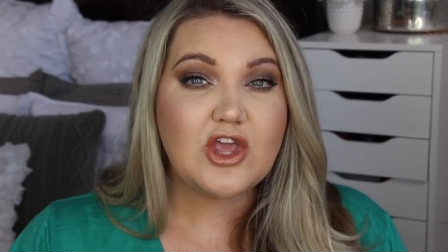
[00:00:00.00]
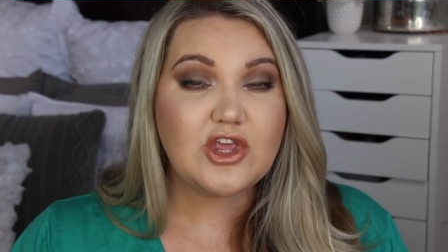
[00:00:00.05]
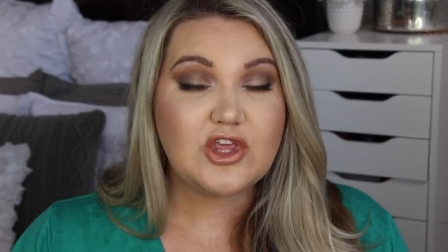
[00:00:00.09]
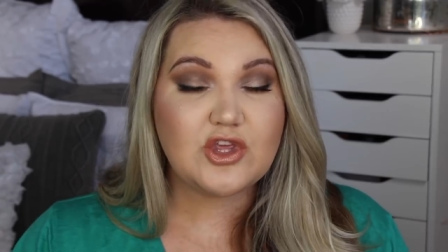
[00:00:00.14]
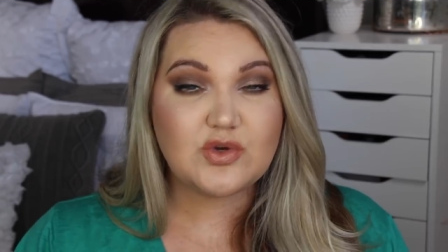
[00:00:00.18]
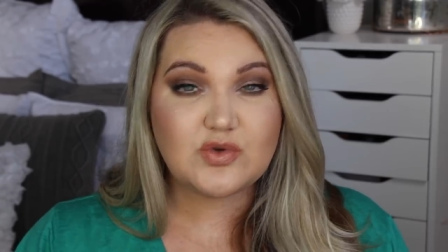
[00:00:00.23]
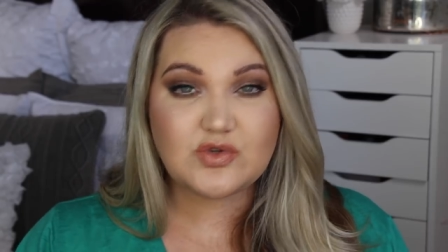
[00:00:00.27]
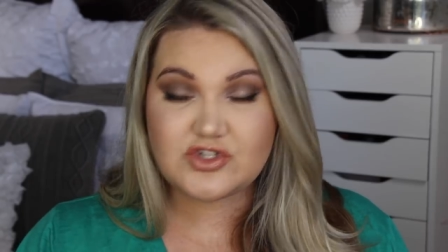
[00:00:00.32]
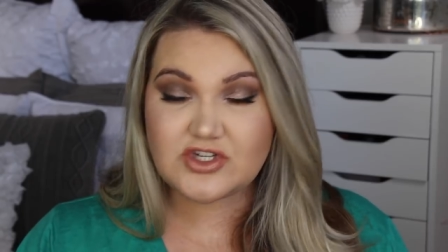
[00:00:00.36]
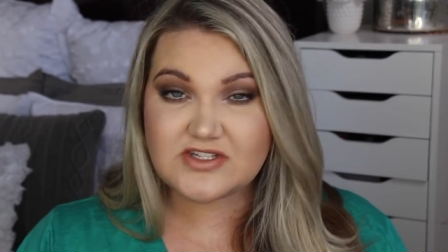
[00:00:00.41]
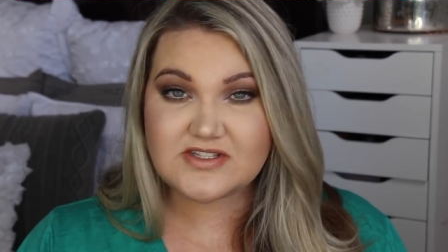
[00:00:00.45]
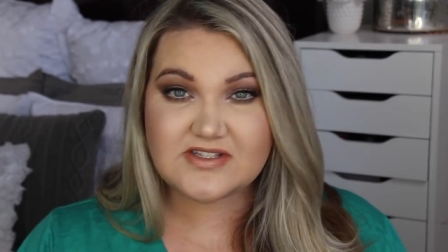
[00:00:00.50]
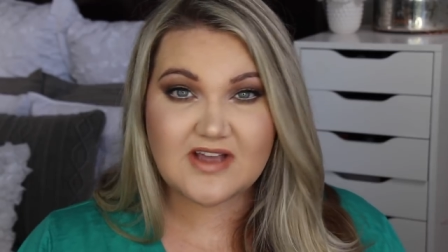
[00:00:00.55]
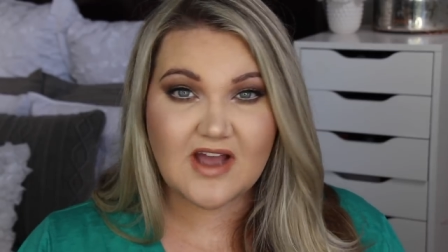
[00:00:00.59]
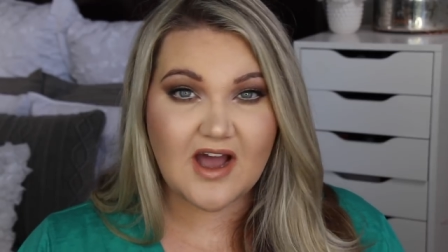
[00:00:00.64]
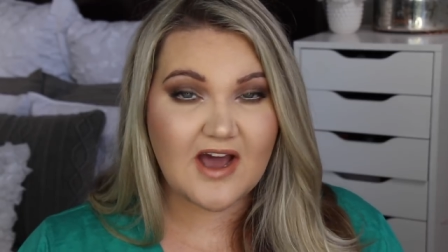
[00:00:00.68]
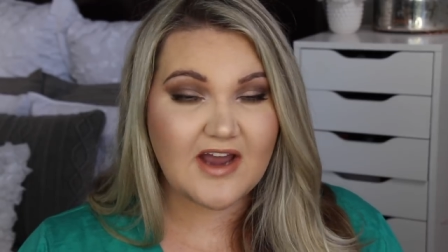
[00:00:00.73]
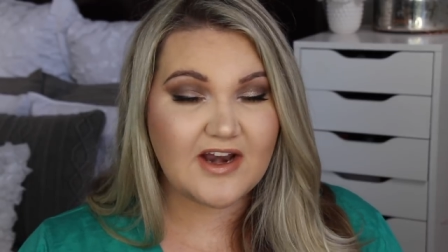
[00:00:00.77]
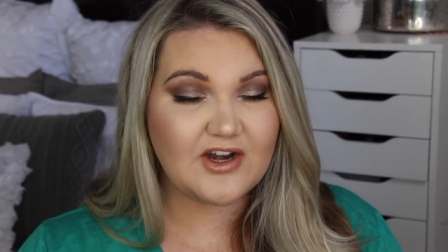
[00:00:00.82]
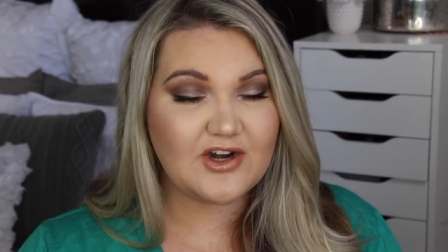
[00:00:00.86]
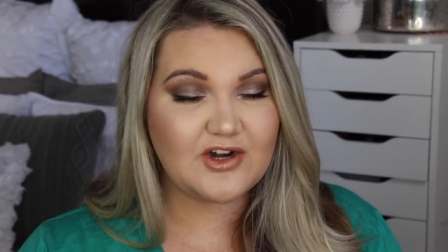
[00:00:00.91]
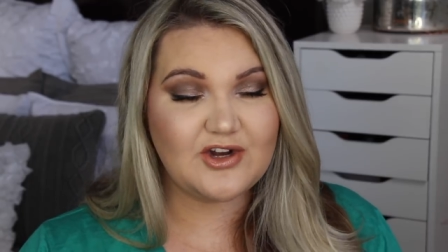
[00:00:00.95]
you just
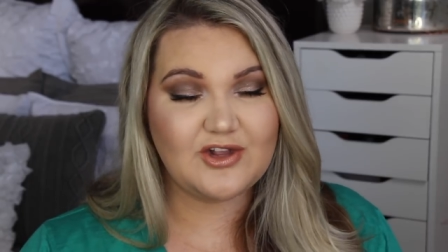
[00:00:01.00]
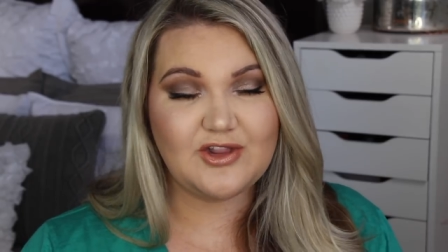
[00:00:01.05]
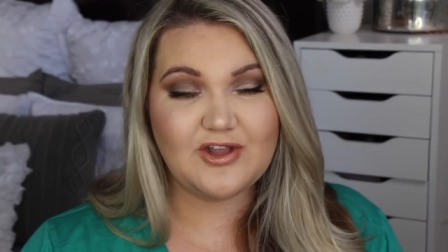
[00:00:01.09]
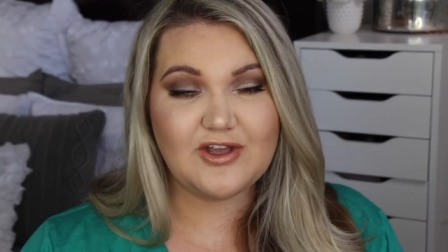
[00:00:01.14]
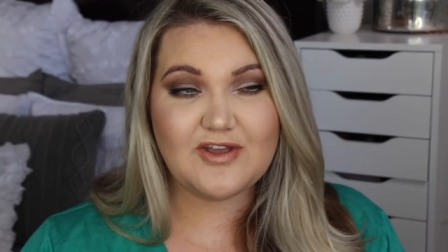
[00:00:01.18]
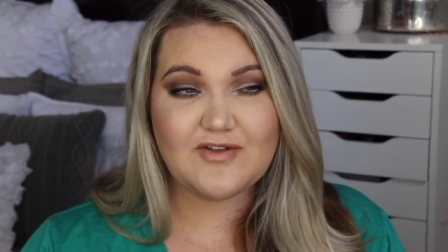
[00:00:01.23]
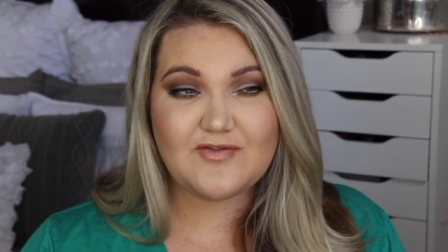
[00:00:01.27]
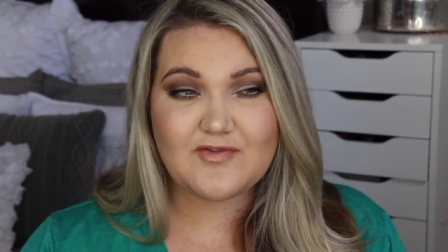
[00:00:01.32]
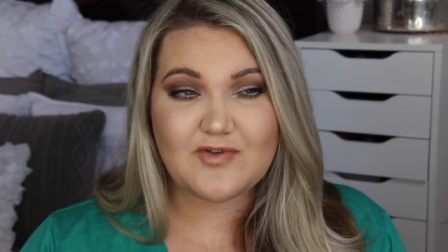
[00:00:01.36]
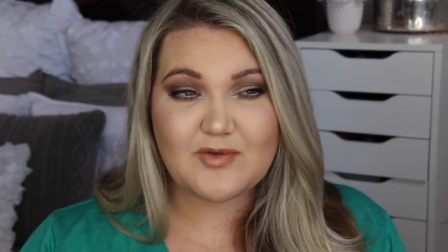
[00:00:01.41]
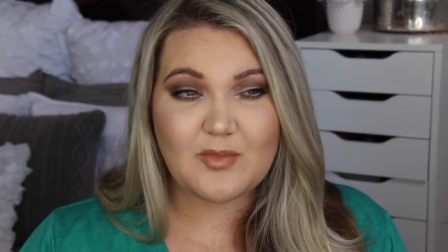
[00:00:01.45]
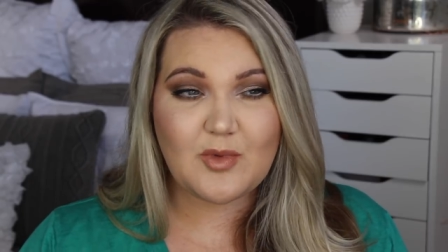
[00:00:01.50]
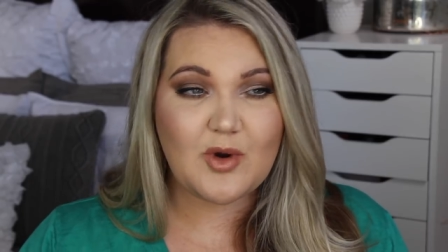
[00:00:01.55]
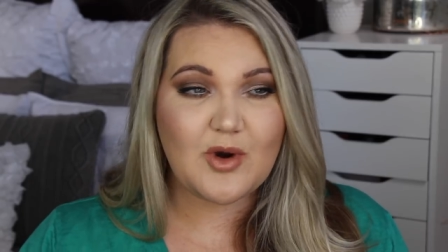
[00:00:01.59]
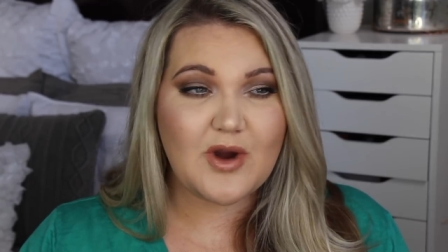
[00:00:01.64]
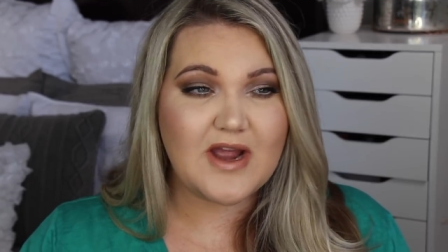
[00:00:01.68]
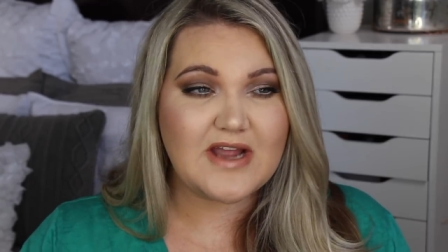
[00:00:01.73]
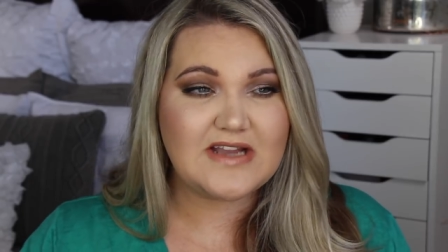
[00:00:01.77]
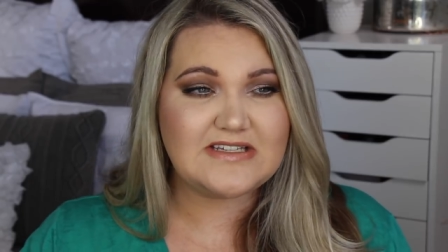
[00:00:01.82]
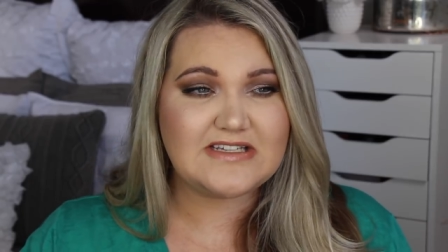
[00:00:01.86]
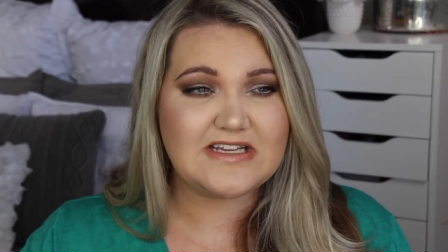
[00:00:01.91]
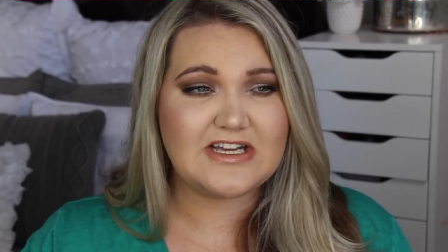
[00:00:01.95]
got it or you're looking for
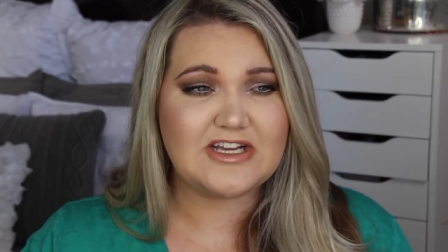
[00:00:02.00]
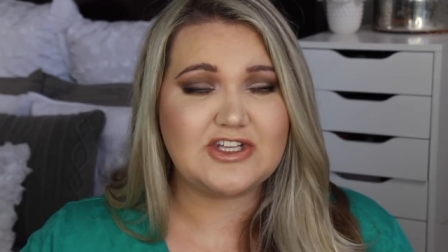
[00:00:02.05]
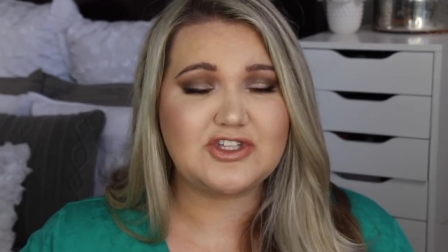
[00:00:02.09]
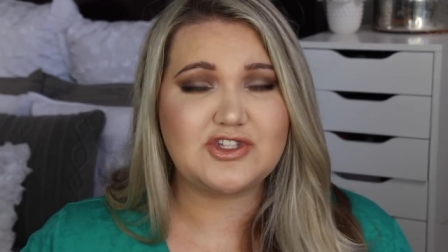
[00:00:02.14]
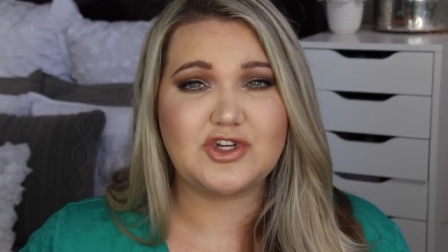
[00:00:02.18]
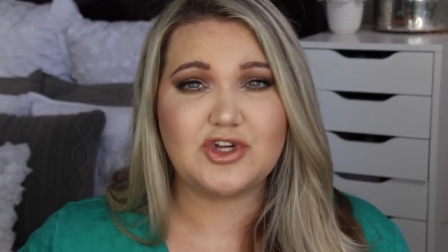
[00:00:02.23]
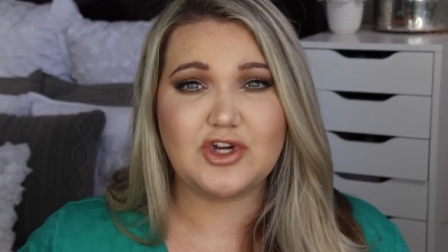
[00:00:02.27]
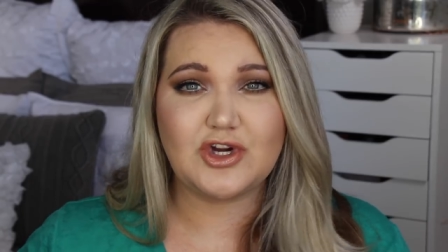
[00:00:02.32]
more ideas or